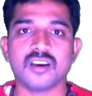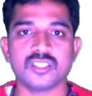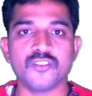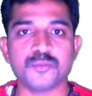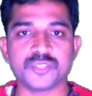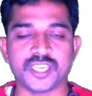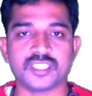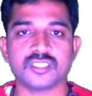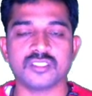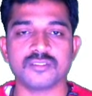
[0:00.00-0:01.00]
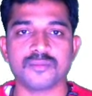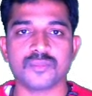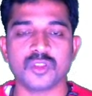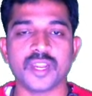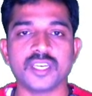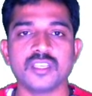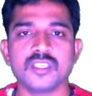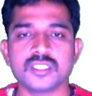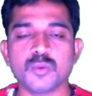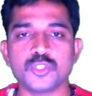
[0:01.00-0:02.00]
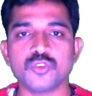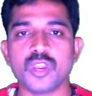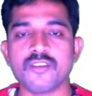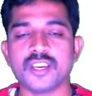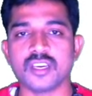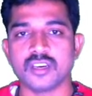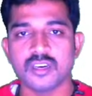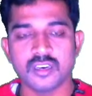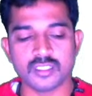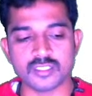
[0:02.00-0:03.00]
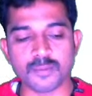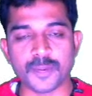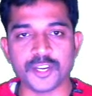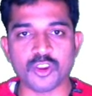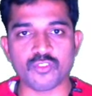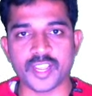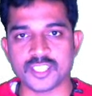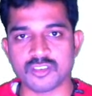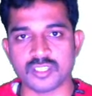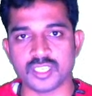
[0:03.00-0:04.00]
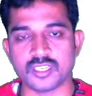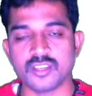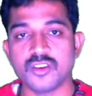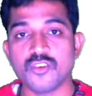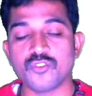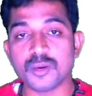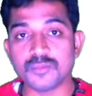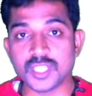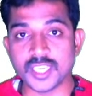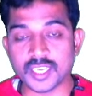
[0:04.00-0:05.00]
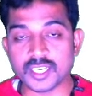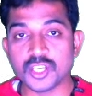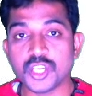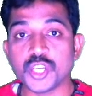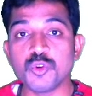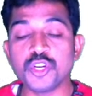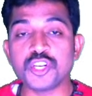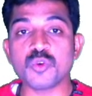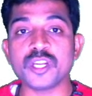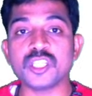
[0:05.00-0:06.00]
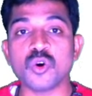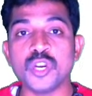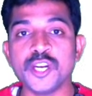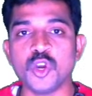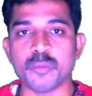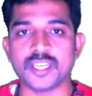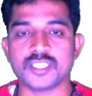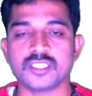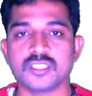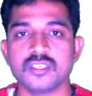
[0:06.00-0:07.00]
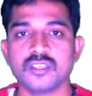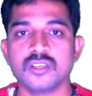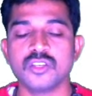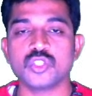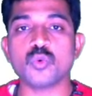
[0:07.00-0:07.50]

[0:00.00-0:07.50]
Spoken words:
the website, right? Suppose you have a the plenty of lines are there. From there, you need to require the only domains. So